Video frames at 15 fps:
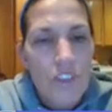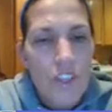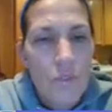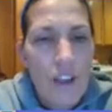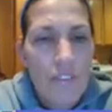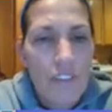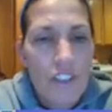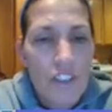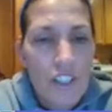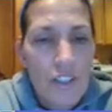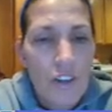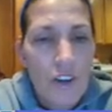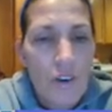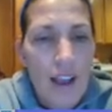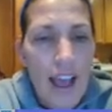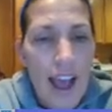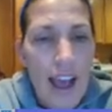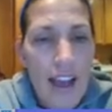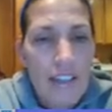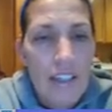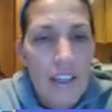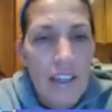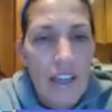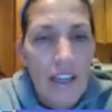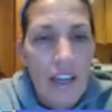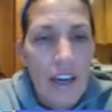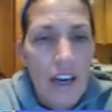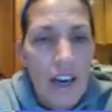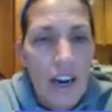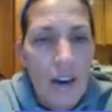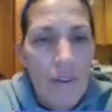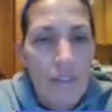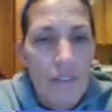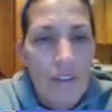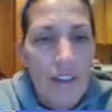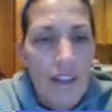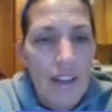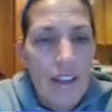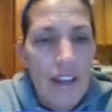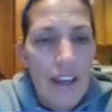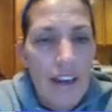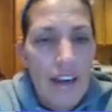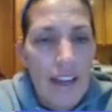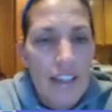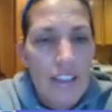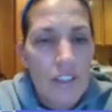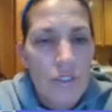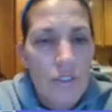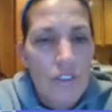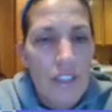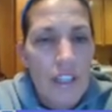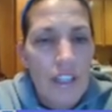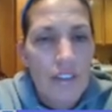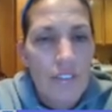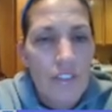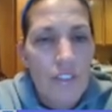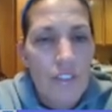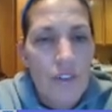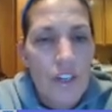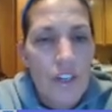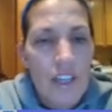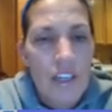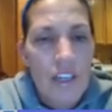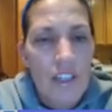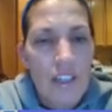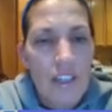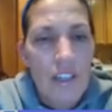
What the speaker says: We have a 0 at x equals negative 3,